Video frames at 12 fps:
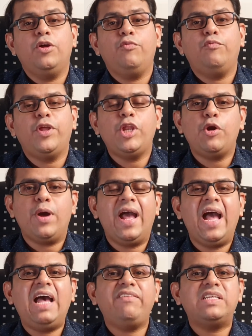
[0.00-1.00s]
When you
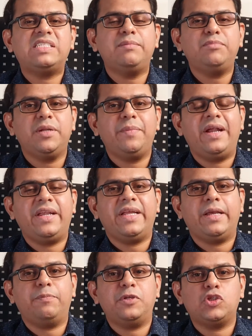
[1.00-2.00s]
have a symptomatic
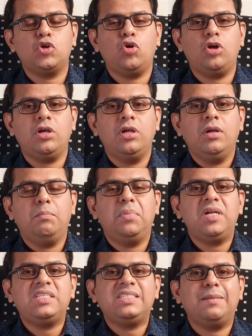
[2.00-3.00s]
episode
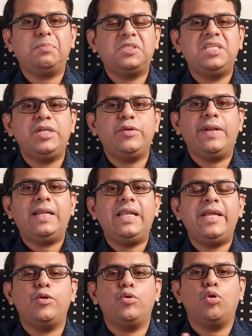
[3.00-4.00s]
but subsequently
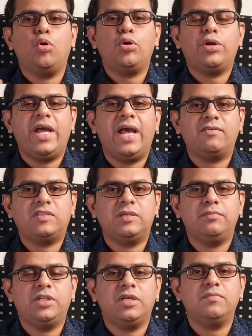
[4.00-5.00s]
you don't have
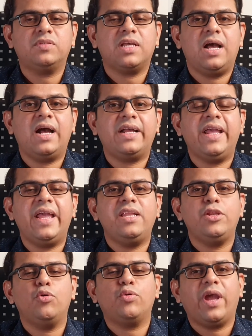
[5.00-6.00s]
symptoms,
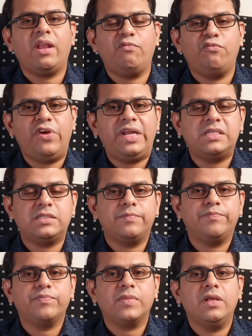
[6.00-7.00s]
again you can wait.
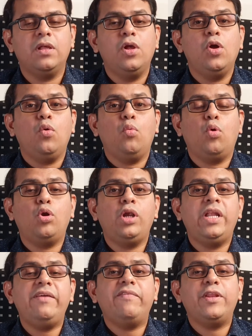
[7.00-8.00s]

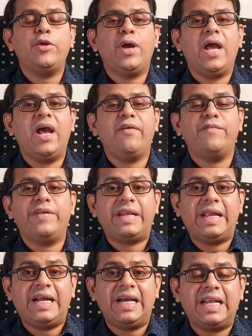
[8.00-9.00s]
Only when you have
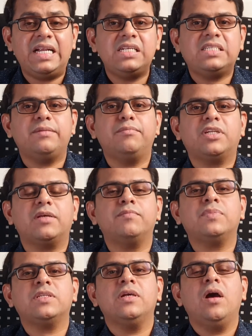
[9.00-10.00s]
recurrent
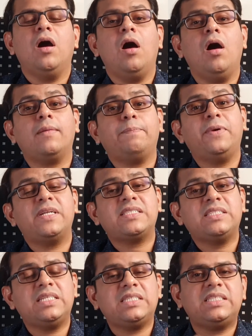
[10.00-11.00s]
symptoms or
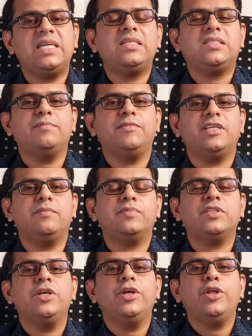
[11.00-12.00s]
persistent
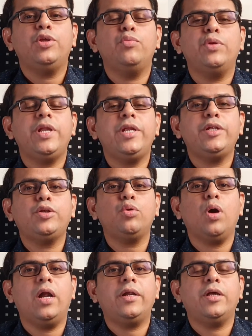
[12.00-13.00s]
symptoms, you need
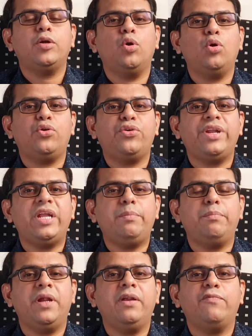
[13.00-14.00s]
to undergo
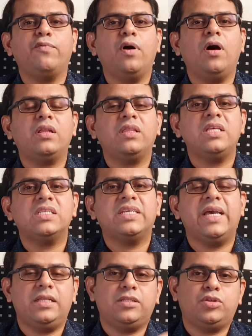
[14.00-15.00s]
treatment for these
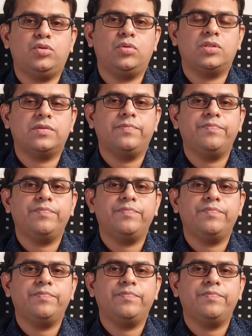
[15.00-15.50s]
gallstones.